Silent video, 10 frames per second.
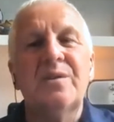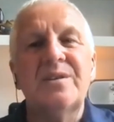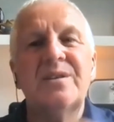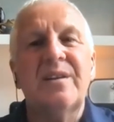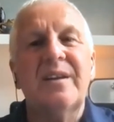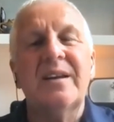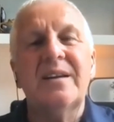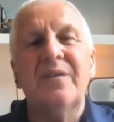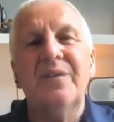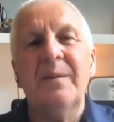us to think
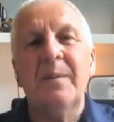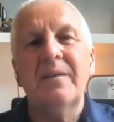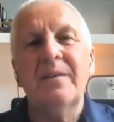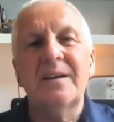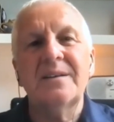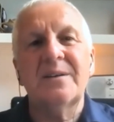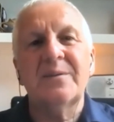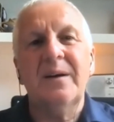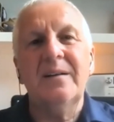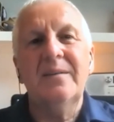differently about things as
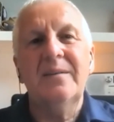well.